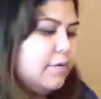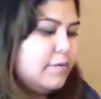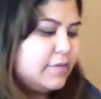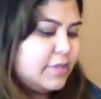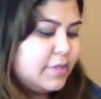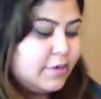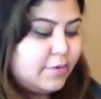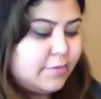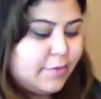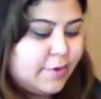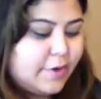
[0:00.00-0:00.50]
was
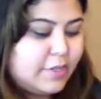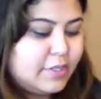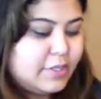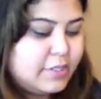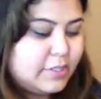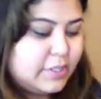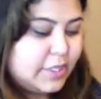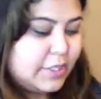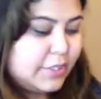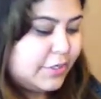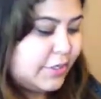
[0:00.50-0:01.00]
going to wear this
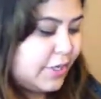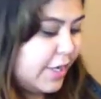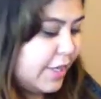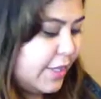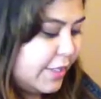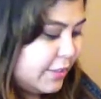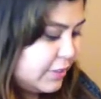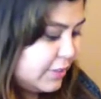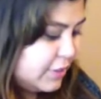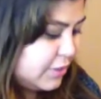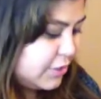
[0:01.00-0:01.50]
the other day.
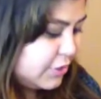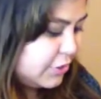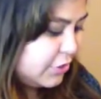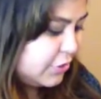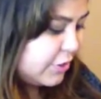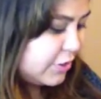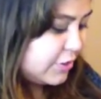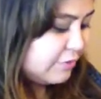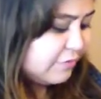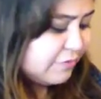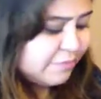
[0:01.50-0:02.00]
This is a
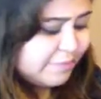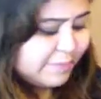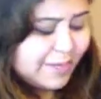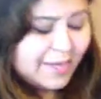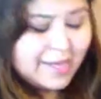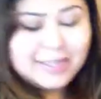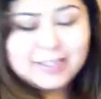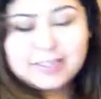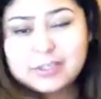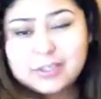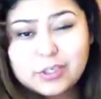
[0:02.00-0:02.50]
dress from
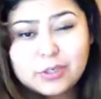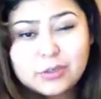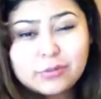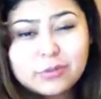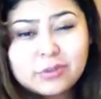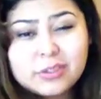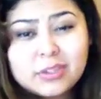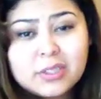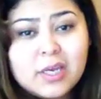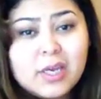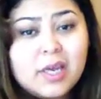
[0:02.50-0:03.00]

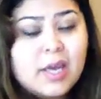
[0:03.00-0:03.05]
Asos.